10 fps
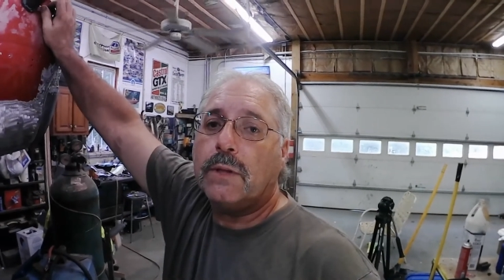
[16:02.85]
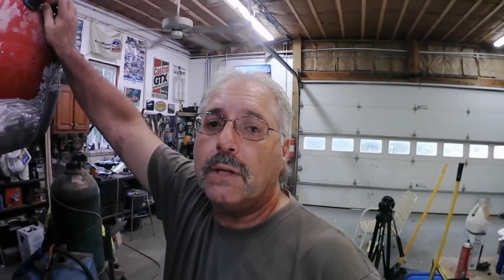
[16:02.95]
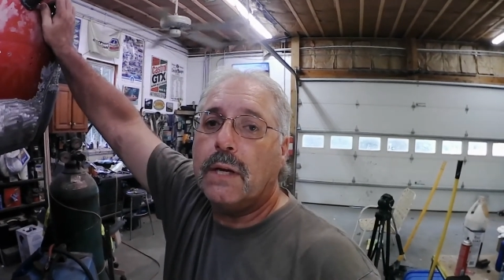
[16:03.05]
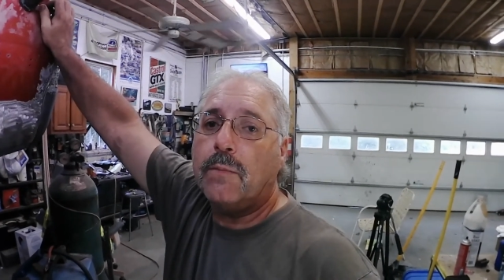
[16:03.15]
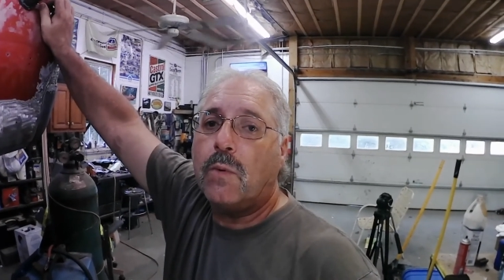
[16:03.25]
I
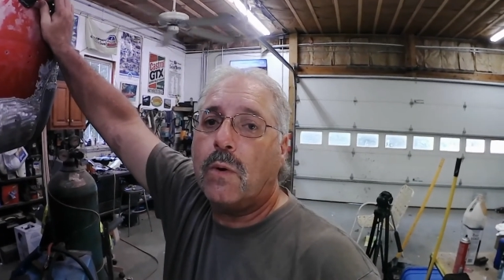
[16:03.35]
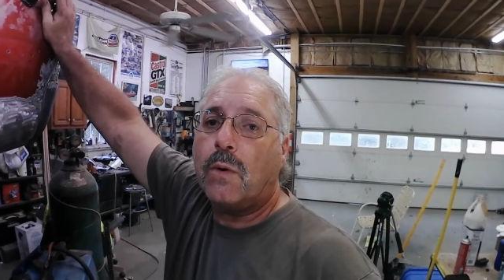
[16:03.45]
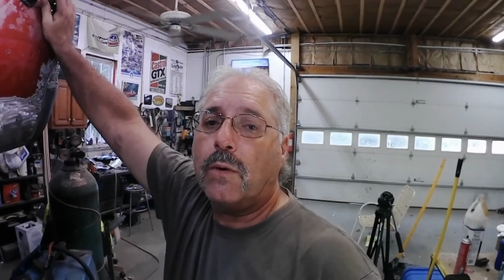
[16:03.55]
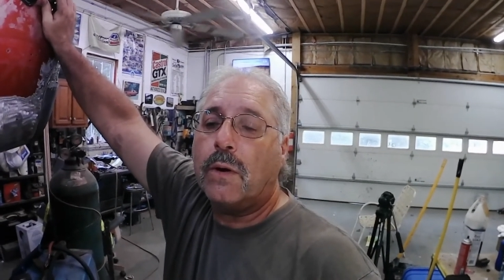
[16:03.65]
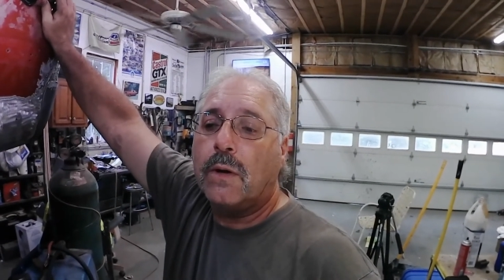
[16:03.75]
need
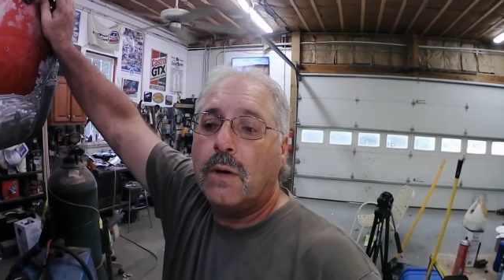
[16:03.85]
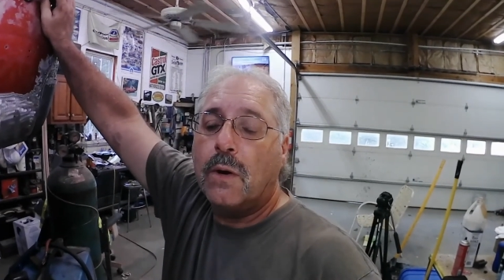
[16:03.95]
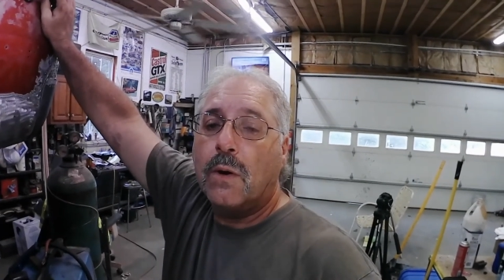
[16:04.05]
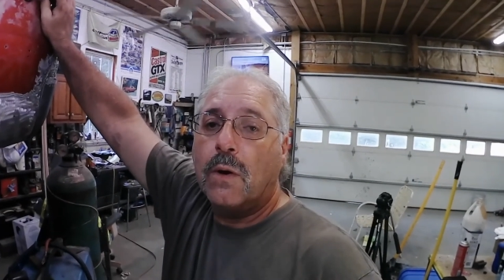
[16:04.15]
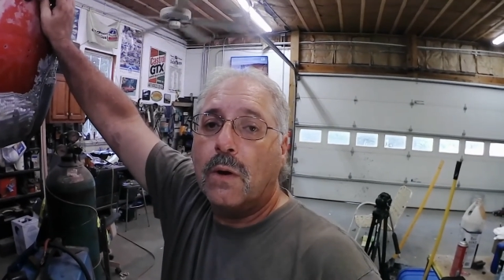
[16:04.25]
more
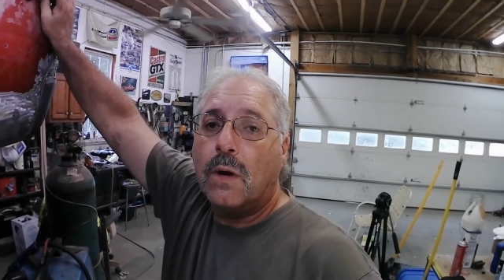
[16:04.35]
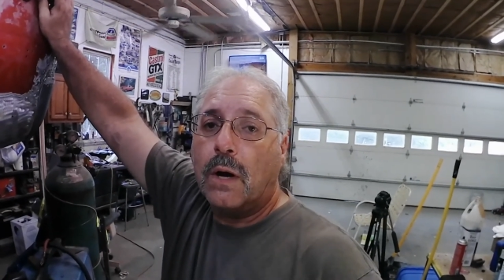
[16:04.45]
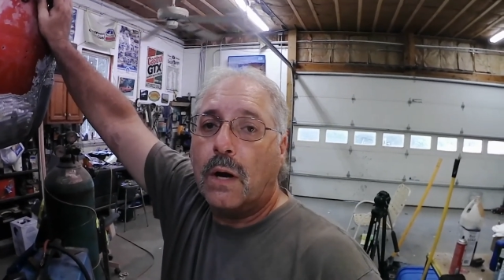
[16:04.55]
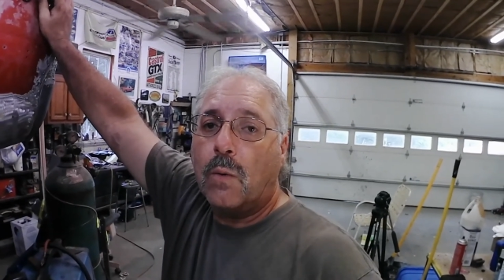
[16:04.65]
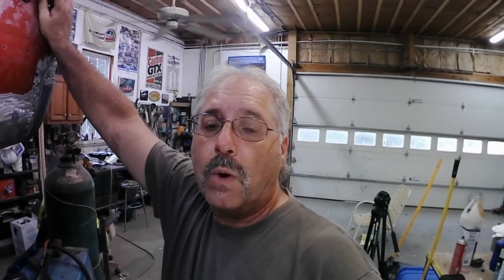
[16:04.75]

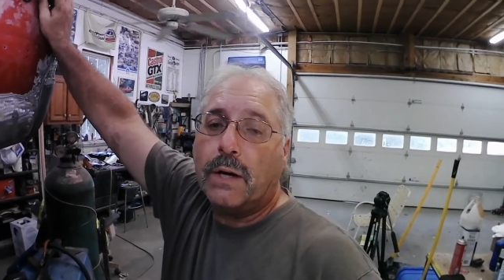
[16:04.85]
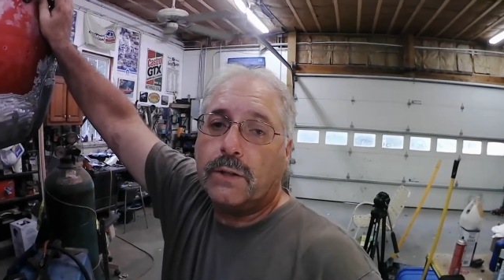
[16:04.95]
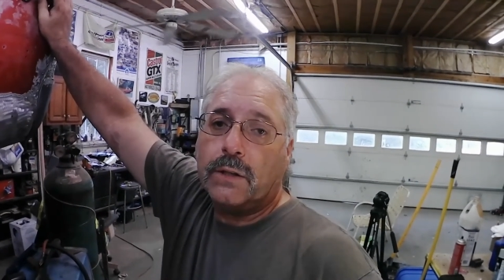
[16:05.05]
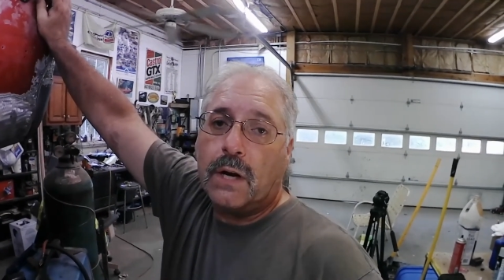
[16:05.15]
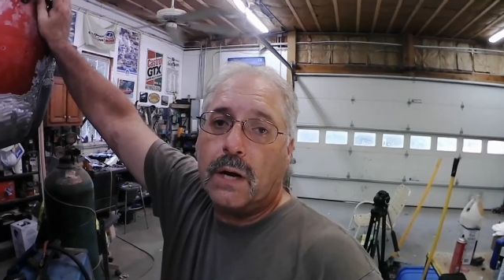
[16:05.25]
watch
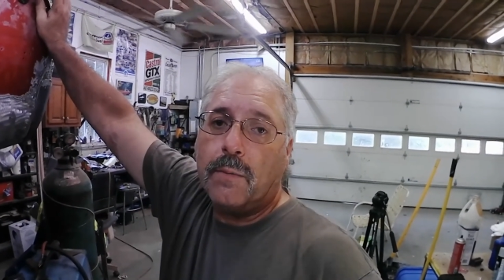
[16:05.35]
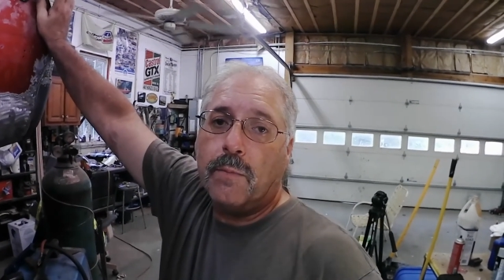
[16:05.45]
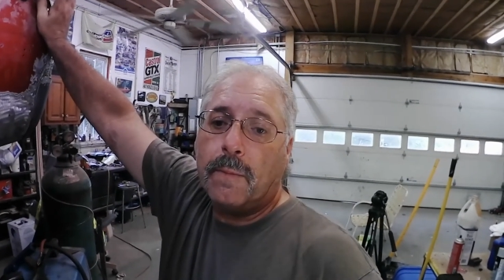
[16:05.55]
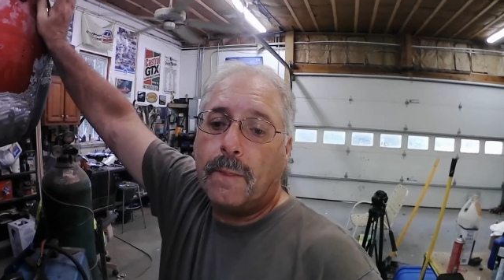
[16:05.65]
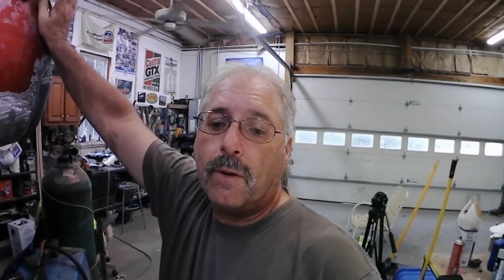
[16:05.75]
time
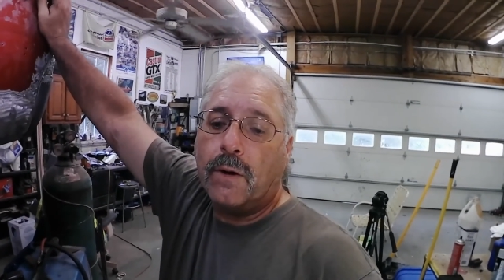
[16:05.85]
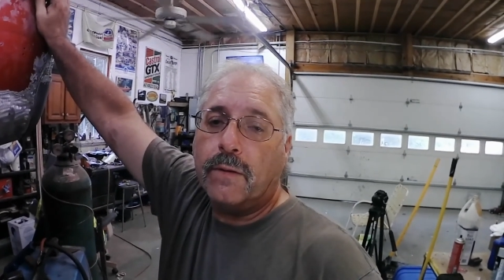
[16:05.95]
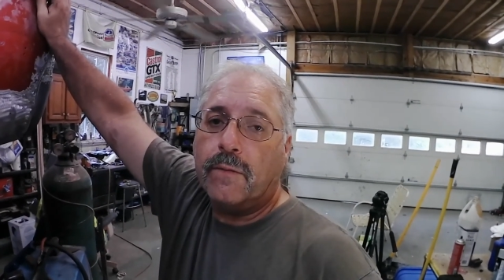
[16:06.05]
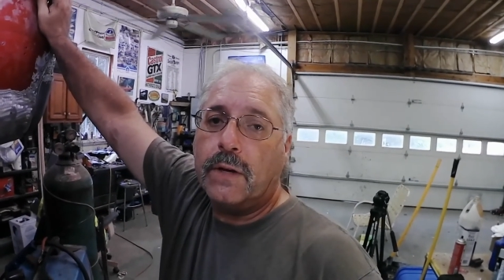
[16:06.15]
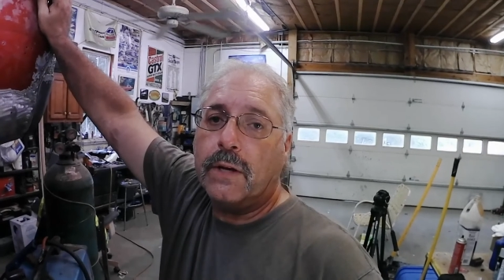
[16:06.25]
on the
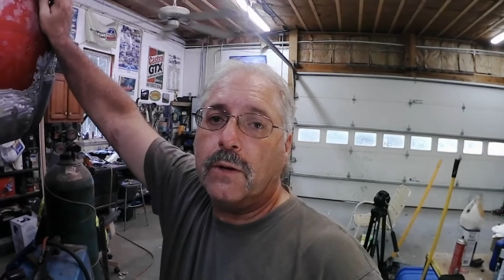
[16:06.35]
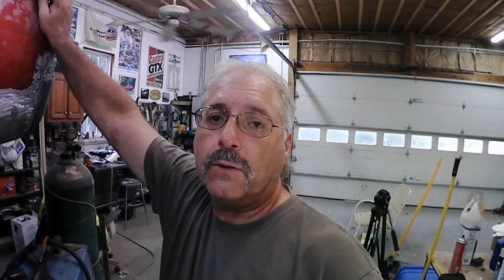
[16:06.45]
videos.